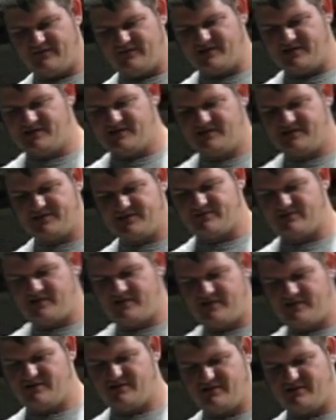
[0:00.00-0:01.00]
I did this
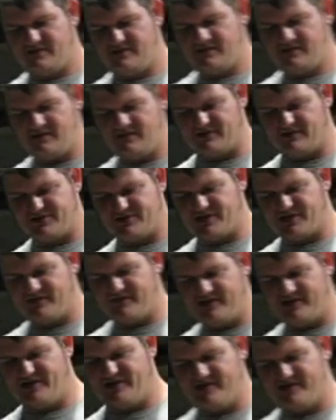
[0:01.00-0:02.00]
right, it'll
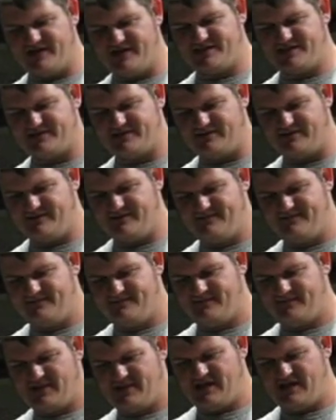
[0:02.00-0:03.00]
shave hair nicely.
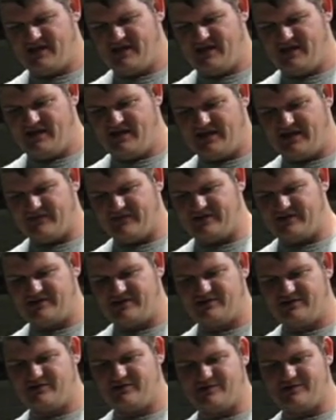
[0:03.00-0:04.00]
If I
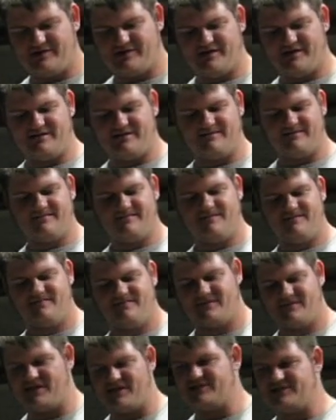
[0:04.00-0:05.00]
didn't do it right,
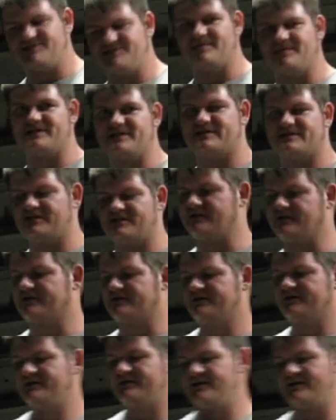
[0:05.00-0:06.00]
I just made it
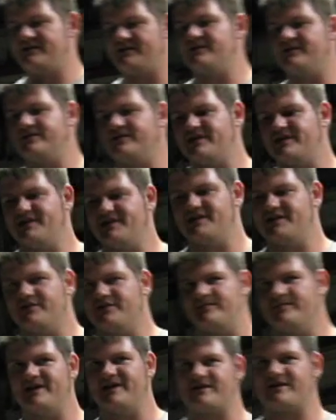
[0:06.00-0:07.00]
duller, and I know that I need to go
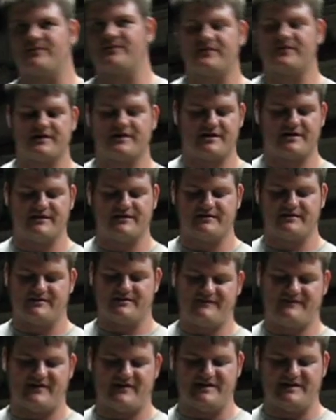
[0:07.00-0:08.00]
back and work it on the
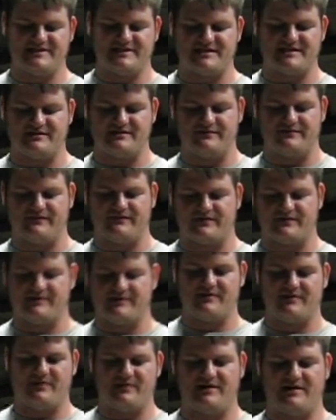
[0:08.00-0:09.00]
fine stone for a
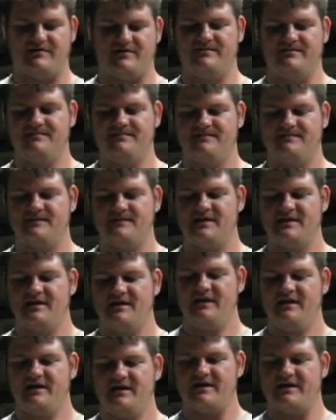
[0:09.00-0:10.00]
little while,
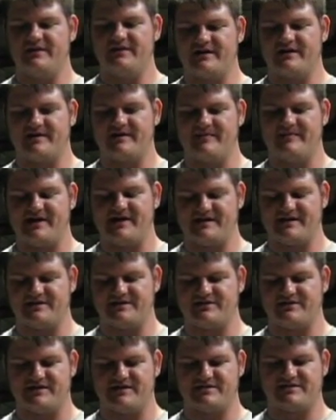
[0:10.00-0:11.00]
and then come back and
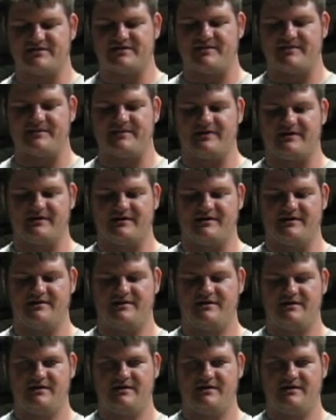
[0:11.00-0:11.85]
try stropping again.